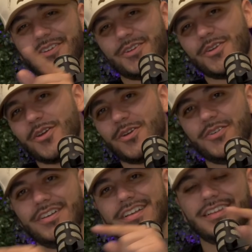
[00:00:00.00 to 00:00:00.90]
your
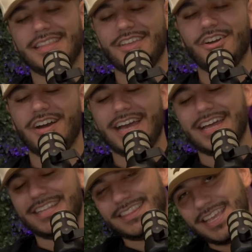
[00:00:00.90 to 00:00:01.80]
girl that y'all
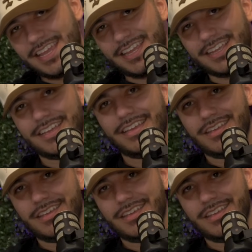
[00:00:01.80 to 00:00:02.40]
had a thing.